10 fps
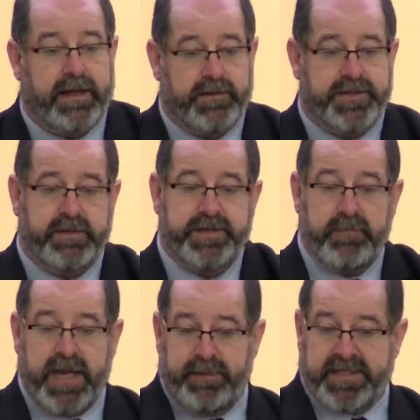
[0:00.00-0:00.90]
So it's
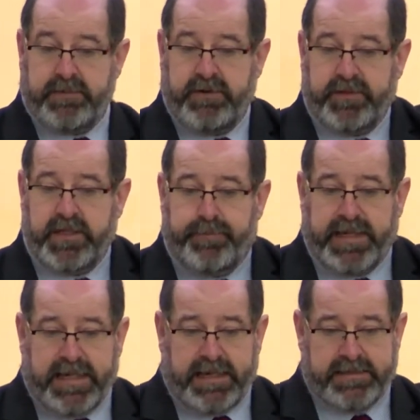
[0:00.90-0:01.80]
maybe something from the
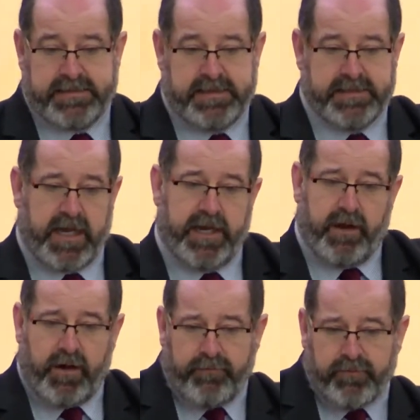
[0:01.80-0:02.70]
past that's kind of
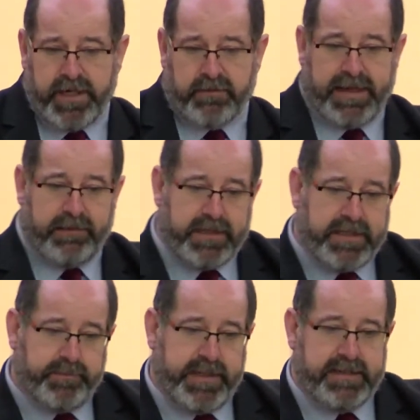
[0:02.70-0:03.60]
hovering around a
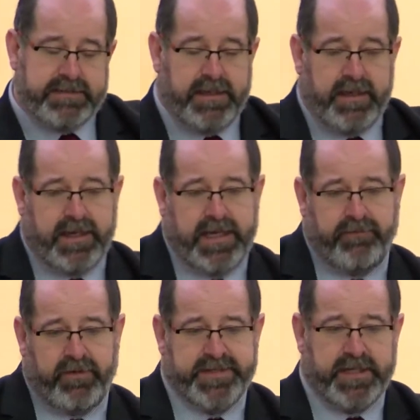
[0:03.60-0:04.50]
little bit, and
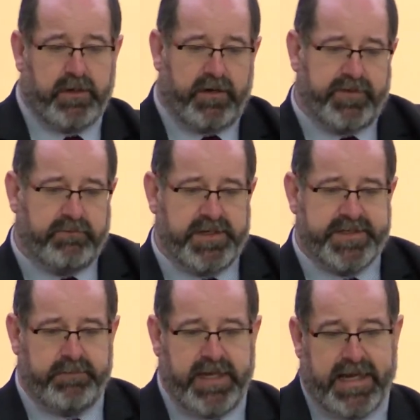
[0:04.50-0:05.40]
every so often when
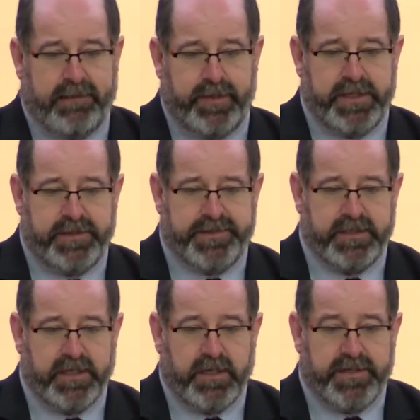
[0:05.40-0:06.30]
something happens,
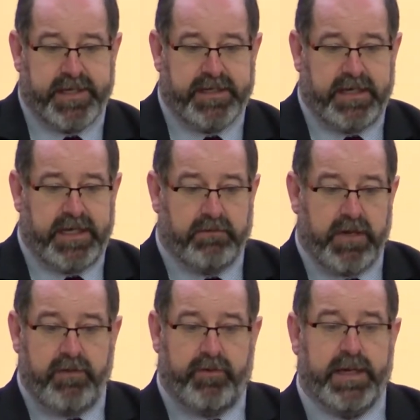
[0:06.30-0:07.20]
suddenly you're
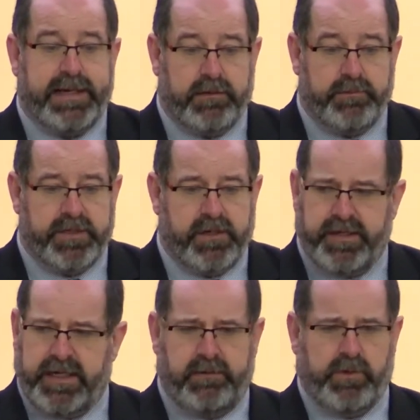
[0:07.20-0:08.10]
overwhelmed and you're
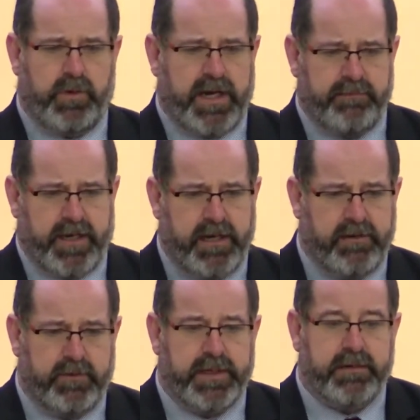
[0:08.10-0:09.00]
thinking, well, why am I
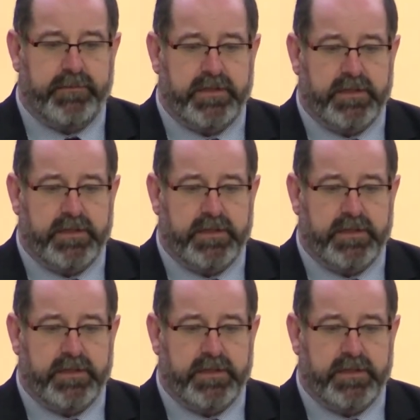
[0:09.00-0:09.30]
overwhelmed?